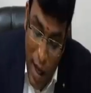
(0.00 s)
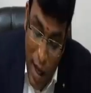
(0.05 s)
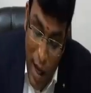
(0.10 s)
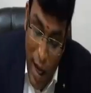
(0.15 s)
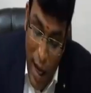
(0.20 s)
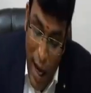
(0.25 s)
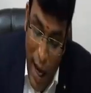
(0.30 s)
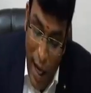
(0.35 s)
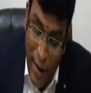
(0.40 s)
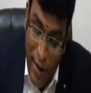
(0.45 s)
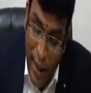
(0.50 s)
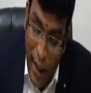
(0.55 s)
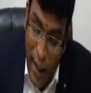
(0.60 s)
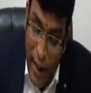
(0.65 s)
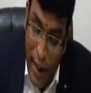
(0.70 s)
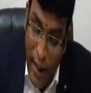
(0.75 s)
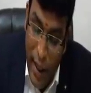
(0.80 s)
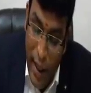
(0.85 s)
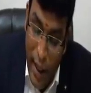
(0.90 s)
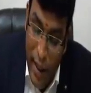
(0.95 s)
And they
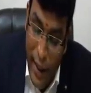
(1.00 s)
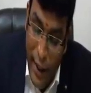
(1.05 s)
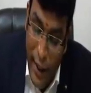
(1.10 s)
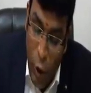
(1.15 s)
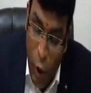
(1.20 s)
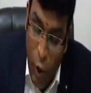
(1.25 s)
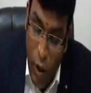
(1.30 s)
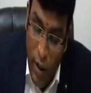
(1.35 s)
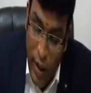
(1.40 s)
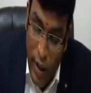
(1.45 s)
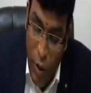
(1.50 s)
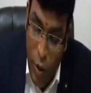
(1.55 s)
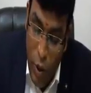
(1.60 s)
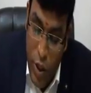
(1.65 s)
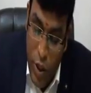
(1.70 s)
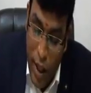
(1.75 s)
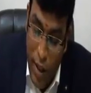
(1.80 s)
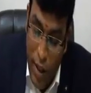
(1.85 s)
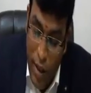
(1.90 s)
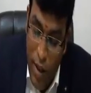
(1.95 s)
clearly told in the
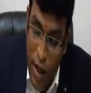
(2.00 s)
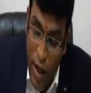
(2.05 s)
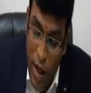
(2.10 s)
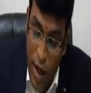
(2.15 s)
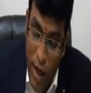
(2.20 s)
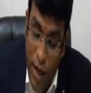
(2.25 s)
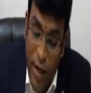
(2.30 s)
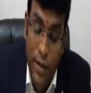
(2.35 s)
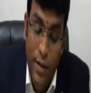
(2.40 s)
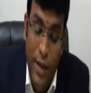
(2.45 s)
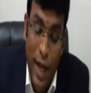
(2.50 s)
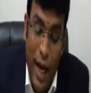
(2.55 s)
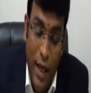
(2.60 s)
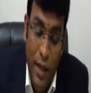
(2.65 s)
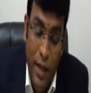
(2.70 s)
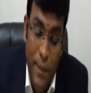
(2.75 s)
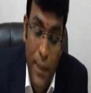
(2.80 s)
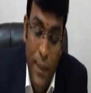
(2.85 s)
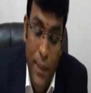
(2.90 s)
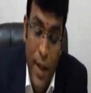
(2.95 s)
question
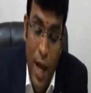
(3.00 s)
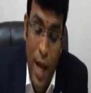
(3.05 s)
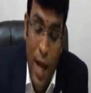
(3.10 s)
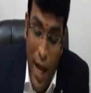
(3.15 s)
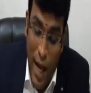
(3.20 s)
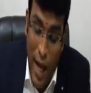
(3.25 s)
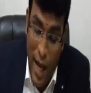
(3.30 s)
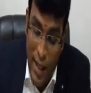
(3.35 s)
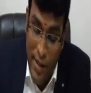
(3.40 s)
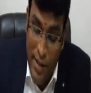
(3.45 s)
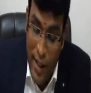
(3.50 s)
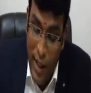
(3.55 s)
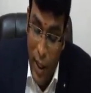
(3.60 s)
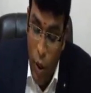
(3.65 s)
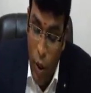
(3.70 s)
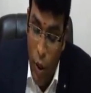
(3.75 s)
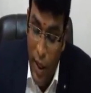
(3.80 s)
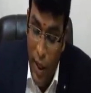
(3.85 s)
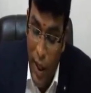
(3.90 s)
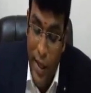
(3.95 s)
that a
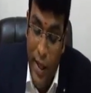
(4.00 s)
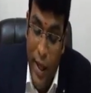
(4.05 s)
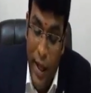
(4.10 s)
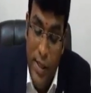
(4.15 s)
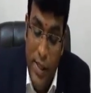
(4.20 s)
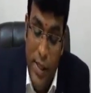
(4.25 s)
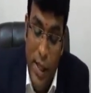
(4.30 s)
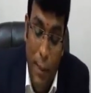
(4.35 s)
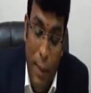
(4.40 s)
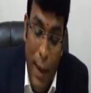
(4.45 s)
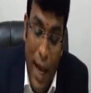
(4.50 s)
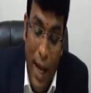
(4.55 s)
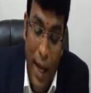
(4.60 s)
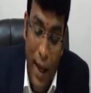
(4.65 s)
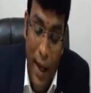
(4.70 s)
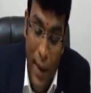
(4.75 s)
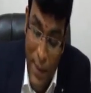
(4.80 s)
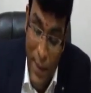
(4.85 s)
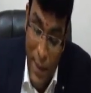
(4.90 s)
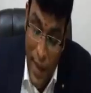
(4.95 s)
zero rated
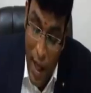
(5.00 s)
supply